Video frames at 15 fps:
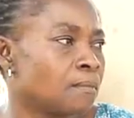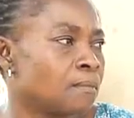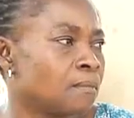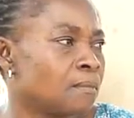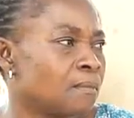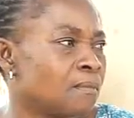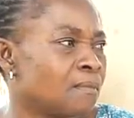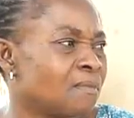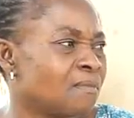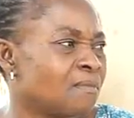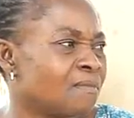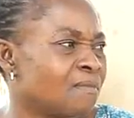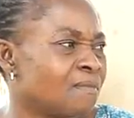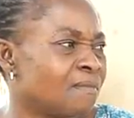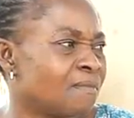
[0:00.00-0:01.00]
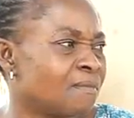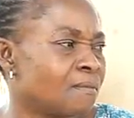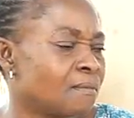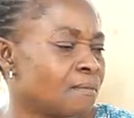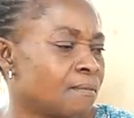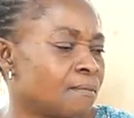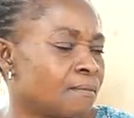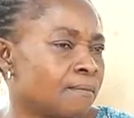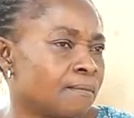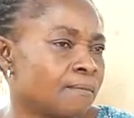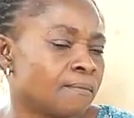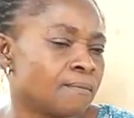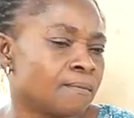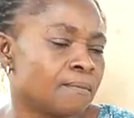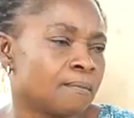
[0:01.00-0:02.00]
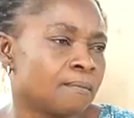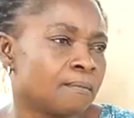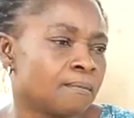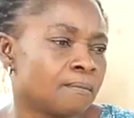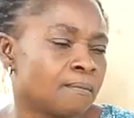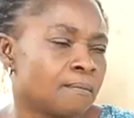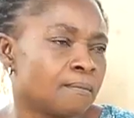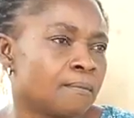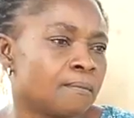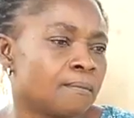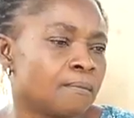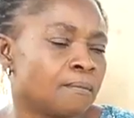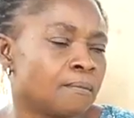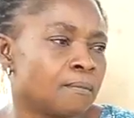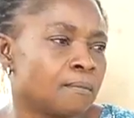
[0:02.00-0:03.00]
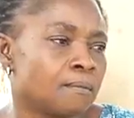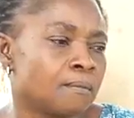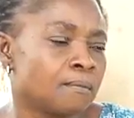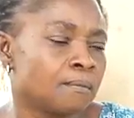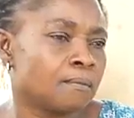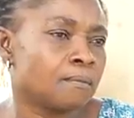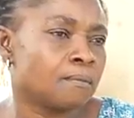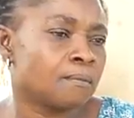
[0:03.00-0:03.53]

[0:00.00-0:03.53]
(silent)